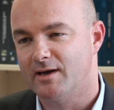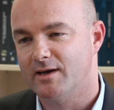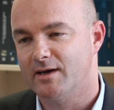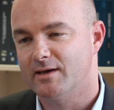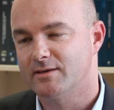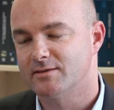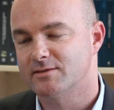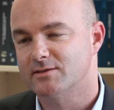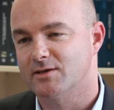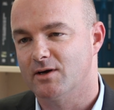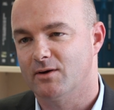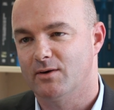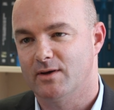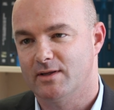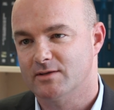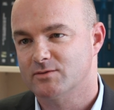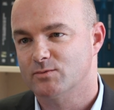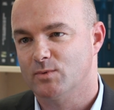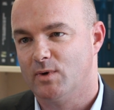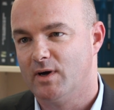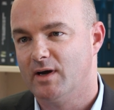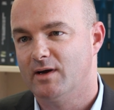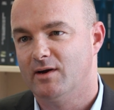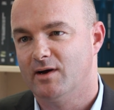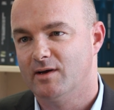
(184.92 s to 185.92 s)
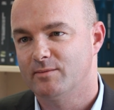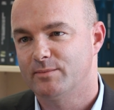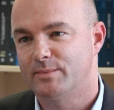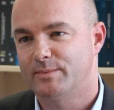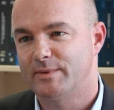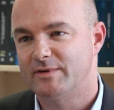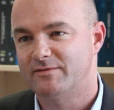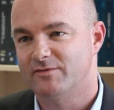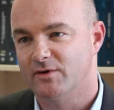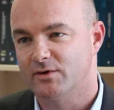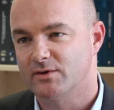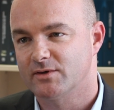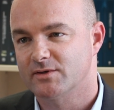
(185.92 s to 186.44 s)
And so that's why I'd be
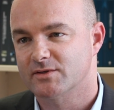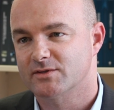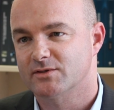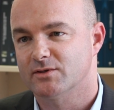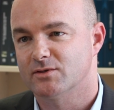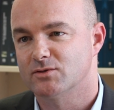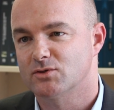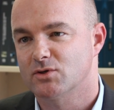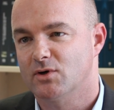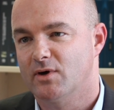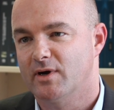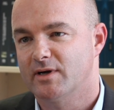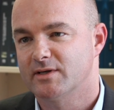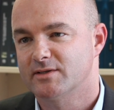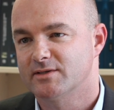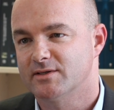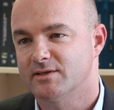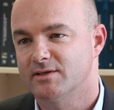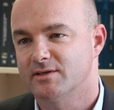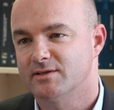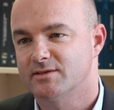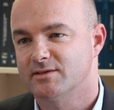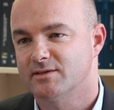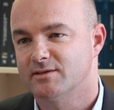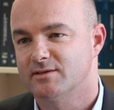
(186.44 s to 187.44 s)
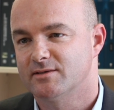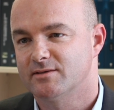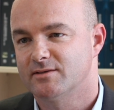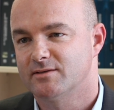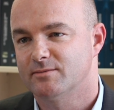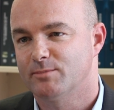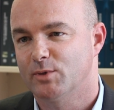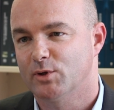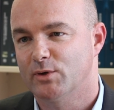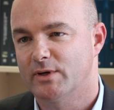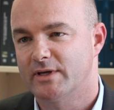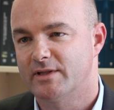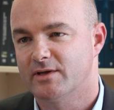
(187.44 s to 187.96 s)
focused on trying to
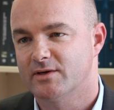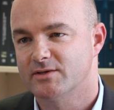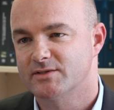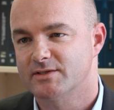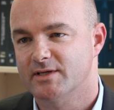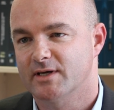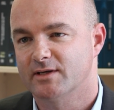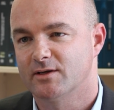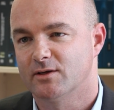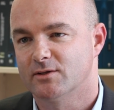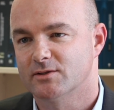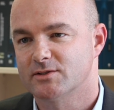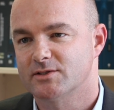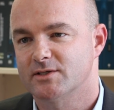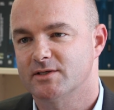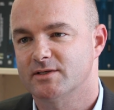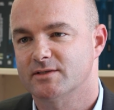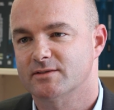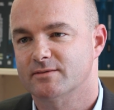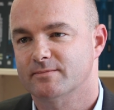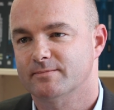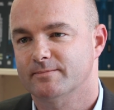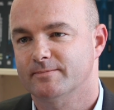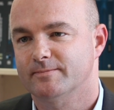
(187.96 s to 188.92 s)
deploy those technologies.